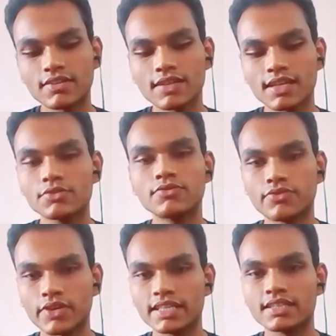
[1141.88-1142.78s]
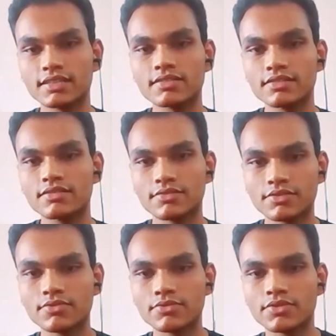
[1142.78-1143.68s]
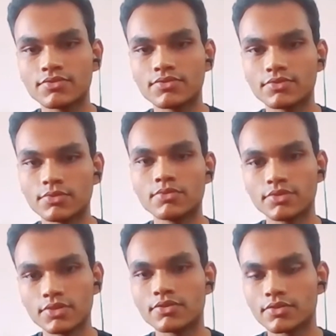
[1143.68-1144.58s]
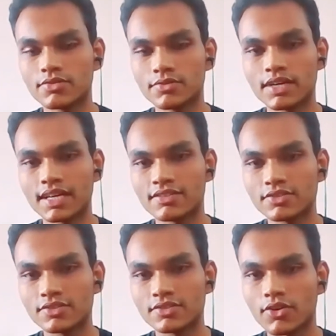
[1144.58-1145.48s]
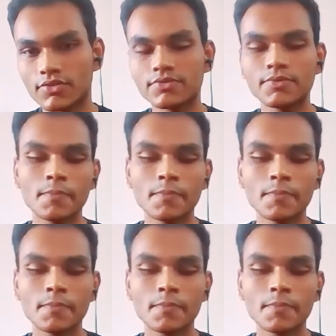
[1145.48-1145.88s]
of let you fight the flu, the virus off.